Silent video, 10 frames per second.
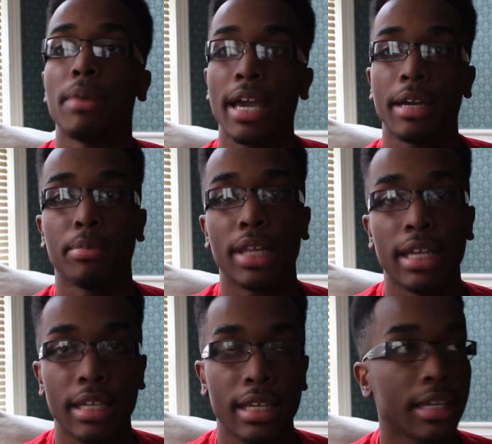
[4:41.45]
back and
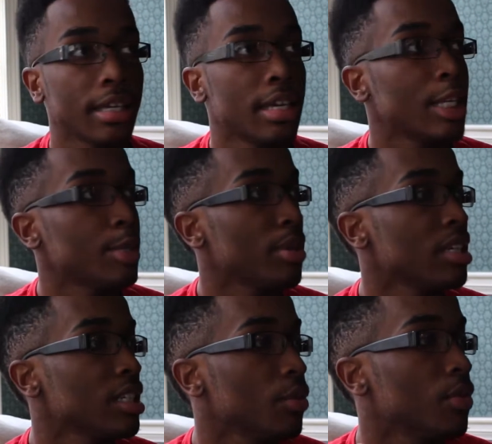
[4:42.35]
play Nick,
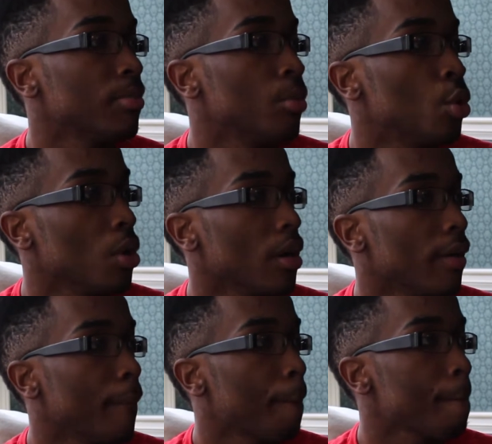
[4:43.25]
especially with more